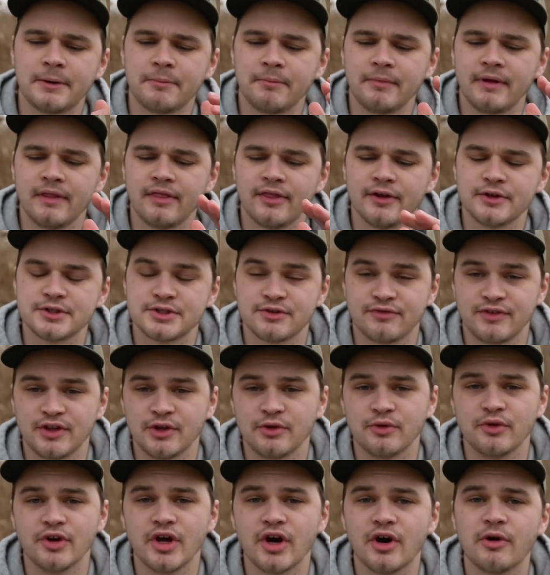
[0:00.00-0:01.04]
Those of you
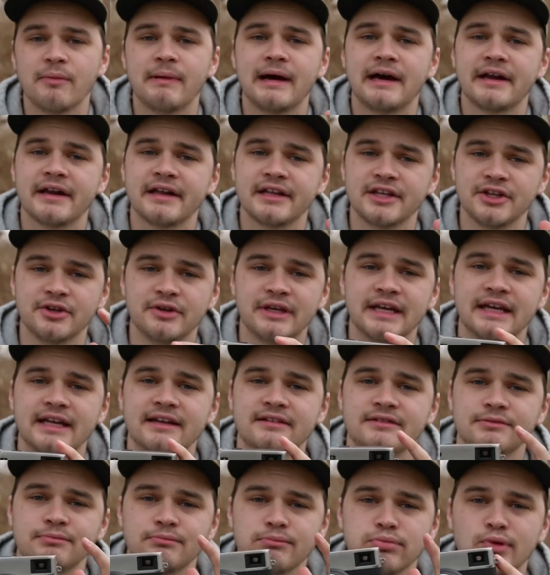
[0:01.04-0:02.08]
who know about it, you
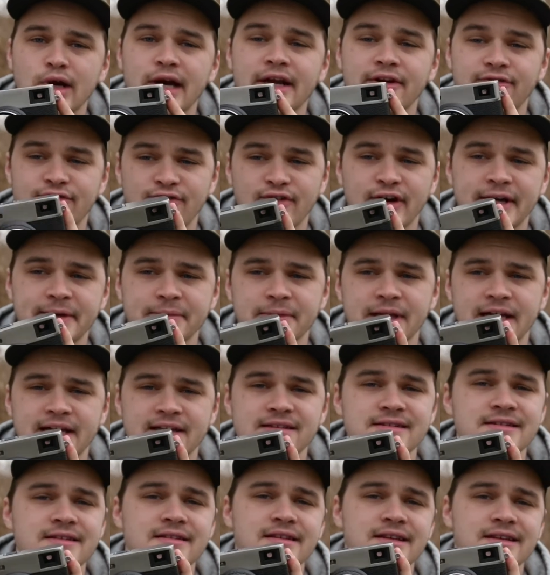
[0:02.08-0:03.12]
get bright frame
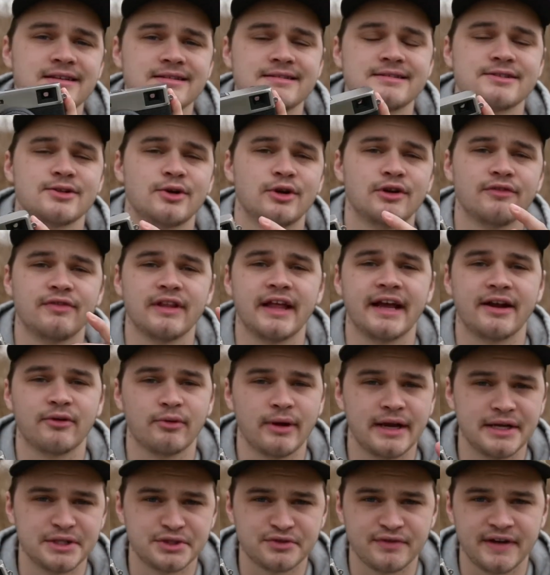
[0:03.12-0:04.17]
lines in these, sort of like
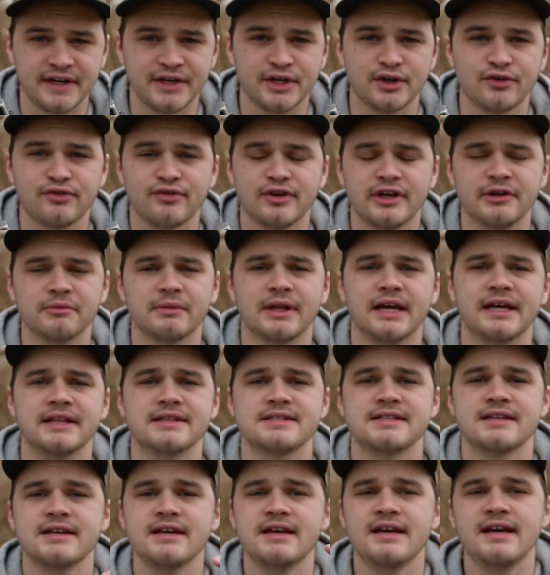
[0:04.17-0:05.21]
rangefinder frame
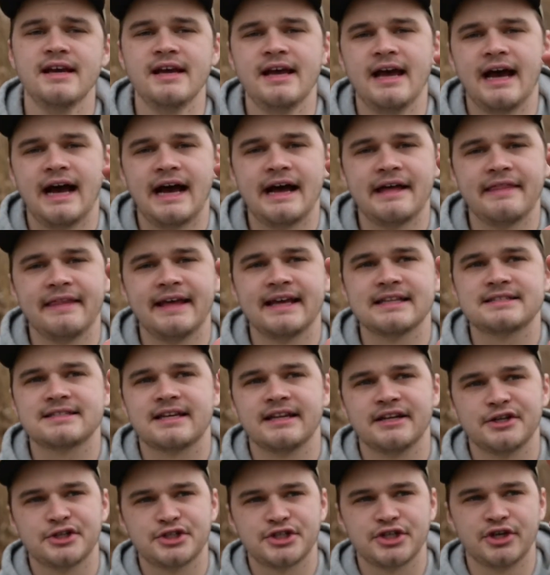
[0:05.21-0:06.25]
lines, and that's going
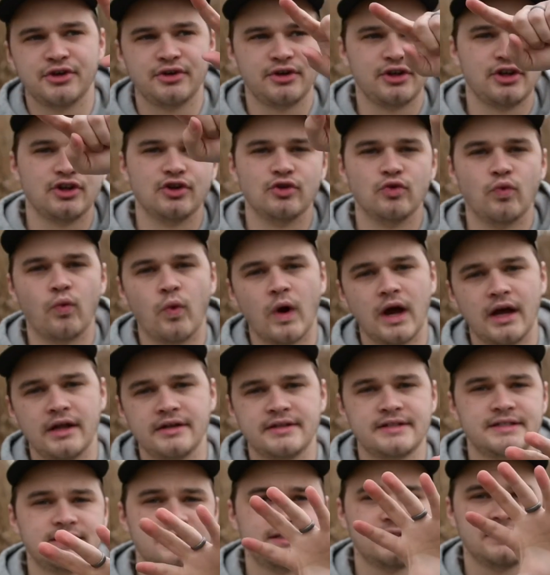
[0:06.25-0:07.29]
to show you
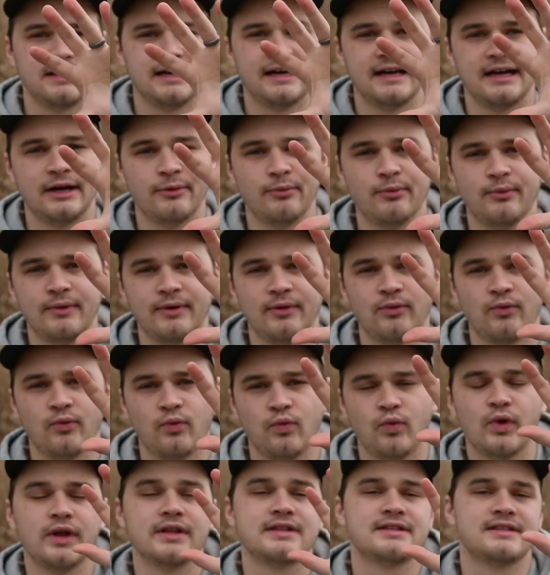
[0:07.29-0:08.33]
what
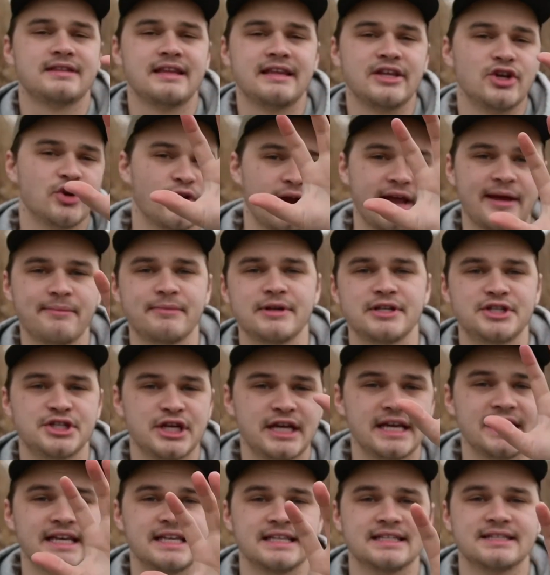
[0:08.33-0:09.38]
your image
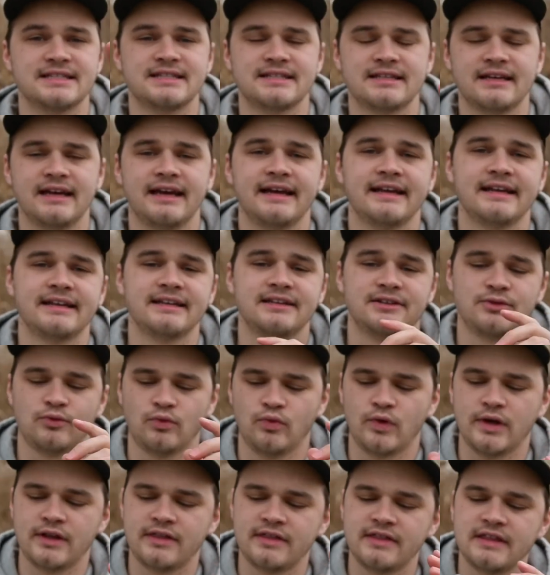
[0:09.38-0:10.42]
is. And
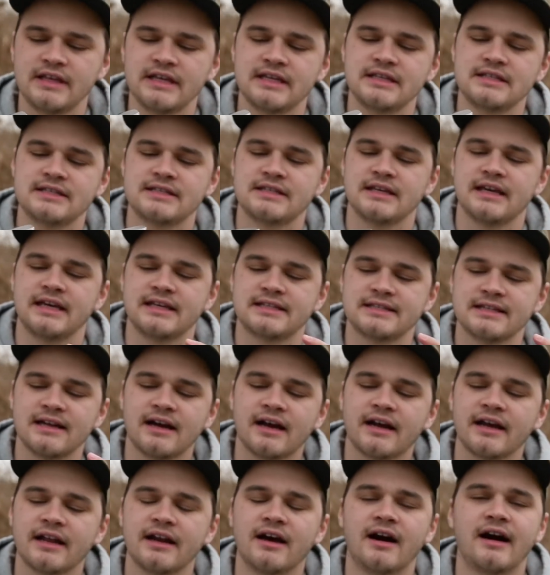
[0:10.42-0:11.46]
with these, it's
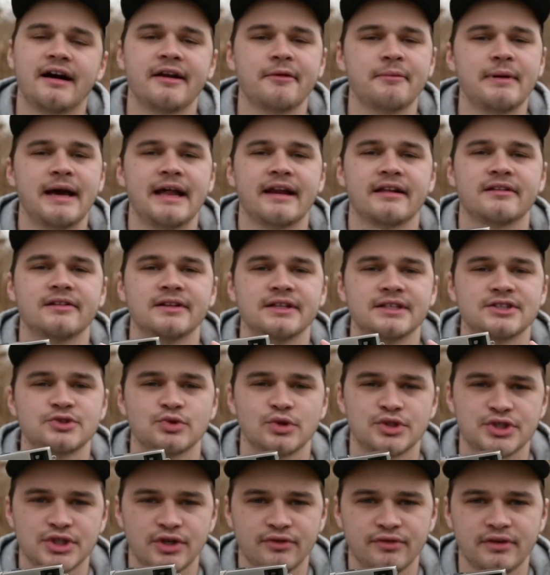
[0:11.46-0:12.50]
not going to automatically
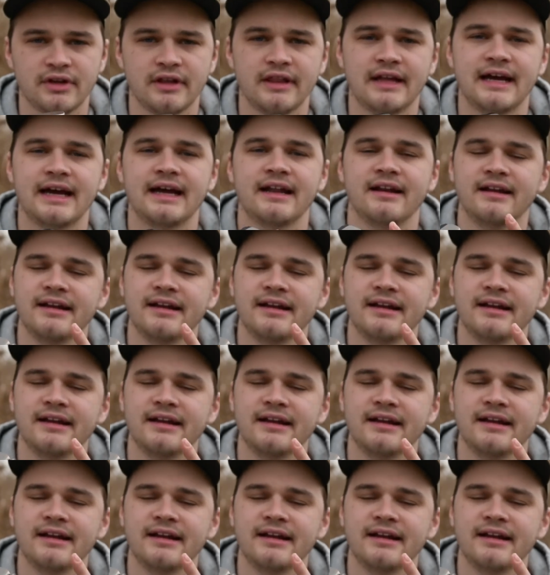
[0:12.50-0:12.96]
switch over to that.